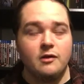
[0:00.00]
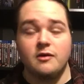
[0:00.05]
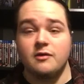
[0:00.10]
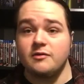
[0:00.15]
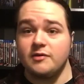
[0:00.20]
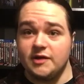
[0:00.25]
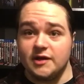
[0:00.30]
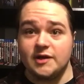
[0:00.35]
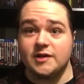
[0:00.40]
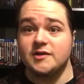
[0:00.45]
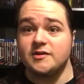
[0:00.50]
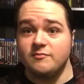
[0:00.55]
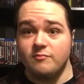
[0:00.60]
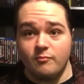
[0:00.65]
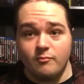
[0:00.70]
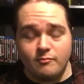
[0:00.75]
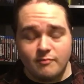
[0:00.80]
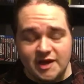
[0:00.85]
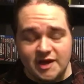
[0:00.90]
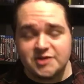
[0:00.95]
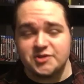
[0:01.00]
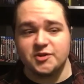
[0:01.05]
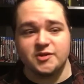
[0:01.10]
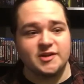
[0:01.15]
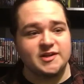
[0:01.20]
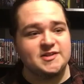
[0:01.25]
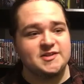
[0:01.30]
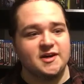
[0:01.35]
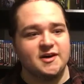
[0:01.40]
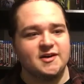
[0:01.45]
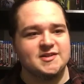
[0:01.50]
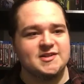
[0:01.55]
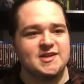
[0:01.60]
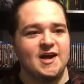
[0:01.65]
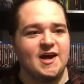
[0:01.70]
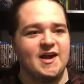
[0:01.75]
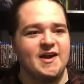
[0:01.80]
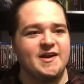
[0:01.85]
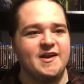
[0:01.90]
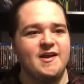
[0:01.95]
getting majorly
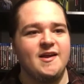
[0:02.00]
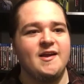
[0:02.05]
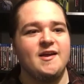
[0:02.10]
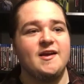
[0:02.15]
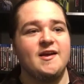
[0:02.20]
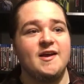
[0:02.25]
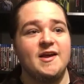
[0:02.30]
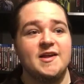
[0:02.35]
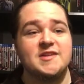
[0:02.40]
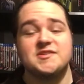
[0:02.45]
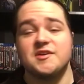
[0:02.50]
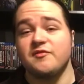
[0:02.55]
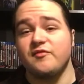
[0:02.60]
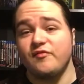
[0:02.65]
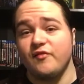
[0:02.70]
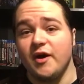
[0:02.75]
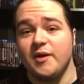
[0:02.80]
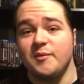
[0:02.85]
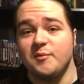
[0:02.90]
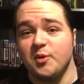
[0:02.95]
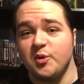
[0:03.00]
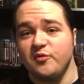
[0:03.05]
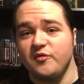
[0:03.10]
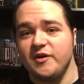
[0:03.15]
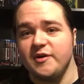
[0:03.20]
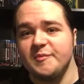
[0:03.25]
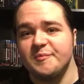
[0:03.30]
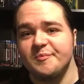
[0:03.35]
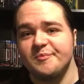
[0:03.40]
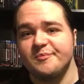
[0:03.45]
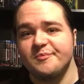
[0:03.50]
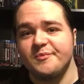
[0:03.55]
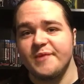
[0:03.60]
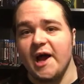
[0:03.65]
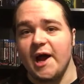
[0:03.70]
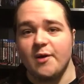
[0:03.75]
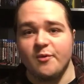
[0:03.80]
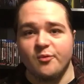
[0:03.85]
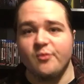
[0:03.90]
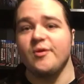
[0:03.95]
tongue-tied. It's a fun movie.
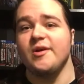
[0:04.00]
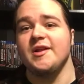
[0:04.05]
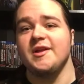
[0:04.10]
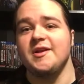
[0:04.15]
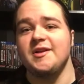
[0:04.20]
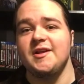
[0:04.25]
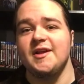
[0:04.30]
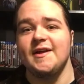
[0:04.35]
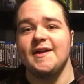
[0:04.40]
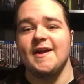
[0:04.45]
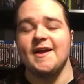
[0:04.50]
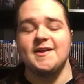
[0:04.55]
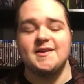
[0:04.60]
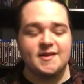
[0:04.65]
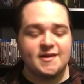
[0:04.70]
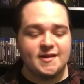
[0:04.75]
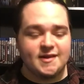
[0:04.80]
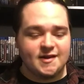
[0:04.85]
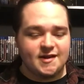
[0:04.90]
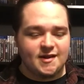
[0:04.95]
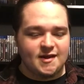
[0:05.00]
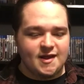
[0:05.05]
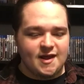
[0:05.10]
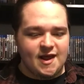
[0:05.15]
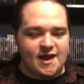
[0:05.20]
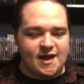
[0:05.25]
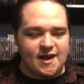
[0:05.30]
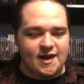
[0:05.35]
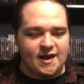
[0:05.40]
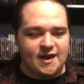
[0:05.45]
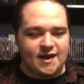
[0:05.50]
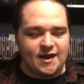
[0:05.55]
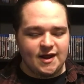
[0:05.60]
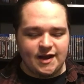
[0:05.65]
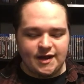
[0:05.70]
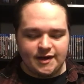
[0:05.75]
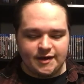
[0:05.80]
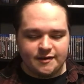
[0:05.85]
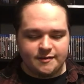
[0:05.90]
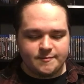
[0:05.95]
I really dig it.
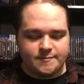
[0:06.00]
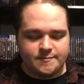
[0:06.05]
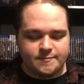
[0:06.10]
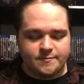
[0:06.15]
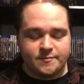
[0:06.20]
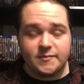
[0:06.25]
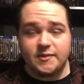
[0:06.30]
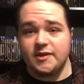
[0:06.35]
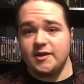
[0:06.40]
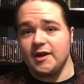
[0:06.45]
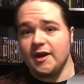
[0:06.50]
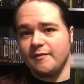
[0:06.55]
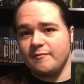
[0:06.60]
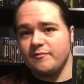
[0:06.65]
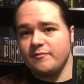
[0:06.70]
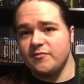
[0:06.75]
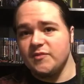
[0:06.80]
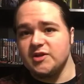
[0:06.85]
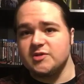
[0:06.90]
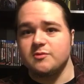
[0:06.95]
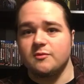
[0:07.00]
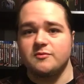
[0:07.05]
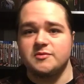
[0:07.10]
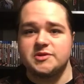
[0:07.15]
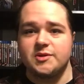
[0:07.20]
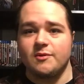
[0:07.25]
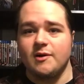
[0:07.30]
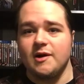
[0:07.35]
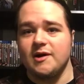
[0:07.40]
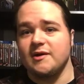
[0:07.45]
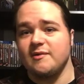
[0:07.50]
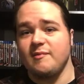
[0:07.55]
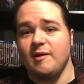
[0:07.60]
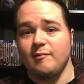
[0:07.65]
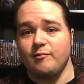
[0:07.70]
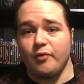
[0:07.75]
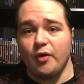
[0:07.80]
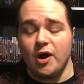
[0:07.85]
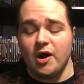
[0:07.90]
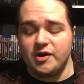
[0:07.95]
And yeah, this one was directed by
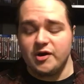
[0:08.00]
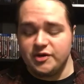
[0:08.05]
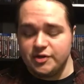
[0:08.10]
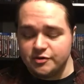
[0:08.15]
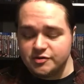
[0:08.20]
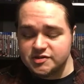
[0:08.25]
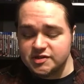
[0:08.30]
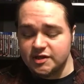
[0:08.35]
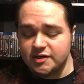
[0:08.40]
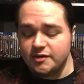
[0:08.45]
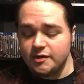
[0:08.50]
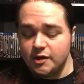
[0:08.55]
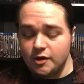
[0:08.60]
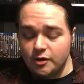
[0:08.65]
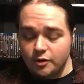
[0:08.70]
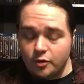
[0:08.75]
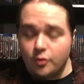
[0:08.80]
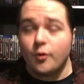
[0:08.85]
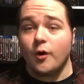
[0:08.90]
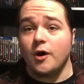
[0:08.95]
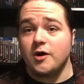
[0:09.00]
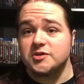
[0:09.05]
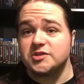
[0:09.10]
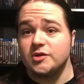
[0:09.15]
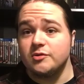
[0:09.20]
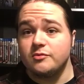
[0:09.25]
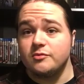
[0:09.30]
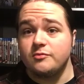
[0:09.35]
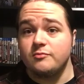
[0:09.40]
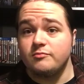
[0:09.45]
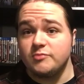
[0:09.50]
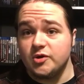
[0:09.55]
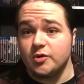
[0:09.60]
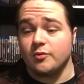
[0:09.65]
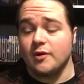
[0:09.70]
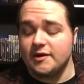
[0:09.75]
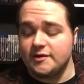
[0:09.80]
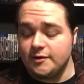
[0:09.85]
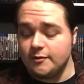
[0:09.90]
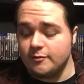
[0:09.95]
Brian Usna, who also
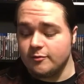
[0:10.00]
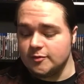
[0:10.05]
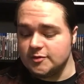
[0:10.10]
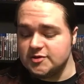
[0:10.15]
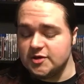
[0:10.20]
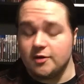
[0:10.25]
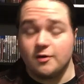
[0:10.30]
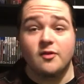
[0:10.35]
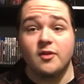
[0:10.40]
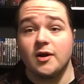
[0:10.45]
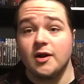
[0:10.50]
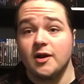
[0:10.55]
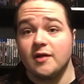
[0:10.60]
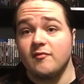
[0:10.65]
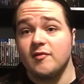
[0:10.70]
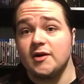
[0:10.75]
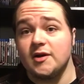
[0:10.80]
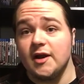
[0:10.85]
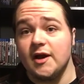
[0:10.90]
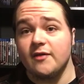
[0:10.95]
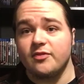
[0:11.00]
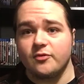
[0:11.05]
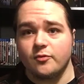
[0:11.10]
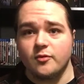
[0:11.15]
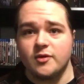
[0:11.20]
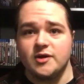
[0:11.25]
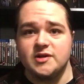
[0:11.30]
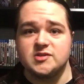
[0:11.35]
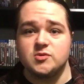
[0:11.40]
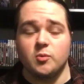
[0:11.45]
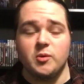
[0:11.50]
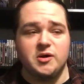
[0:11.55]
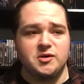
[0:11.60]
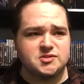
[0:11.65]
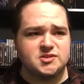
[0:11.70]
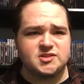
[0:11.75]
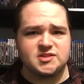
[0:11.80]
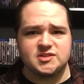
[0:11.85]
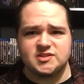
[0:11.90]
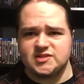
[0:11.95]
directed Return of the Living Dead 3, as well as
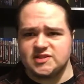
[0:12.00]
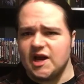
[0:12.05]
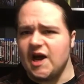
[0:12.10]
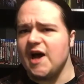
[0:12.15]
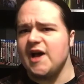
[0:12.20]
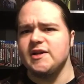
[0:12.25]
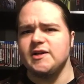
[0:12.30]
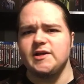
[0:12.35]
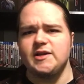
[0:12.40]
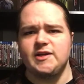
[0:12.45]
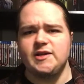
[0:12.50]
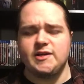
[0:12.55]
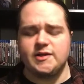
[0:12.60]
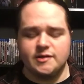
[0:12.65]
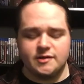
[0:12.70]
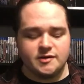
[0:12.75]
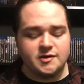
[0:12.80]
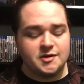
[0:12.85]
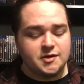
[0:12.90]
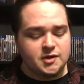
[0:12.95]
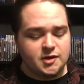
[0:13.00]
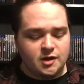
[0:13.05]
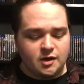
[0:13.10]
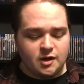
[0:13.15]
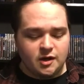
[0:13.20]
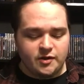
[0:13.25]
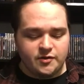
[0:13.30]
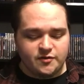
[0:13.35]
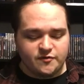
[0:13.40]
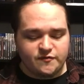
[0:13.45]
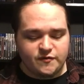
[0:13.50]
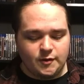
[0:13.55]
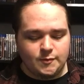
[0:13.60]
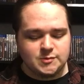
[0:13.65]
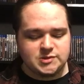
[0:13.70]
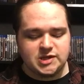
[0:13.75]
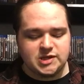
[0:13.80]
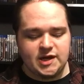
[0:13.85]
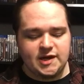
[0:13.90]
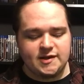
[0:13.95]
Society and other
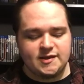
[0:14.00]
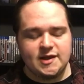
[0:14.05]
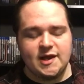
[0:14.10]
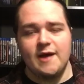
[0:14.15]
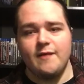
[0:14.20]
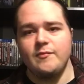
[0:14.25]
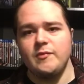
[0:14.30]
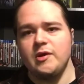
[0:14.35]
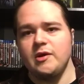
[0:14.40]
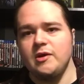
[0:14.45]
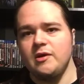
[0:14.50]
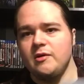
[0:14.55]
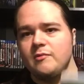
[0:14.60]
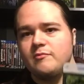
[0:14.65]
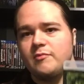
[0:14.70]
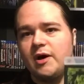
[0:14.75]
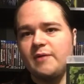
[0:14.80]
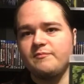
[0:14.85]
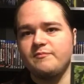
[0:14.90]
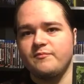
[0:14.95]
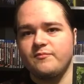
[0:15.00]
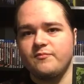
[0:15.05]
films like that. But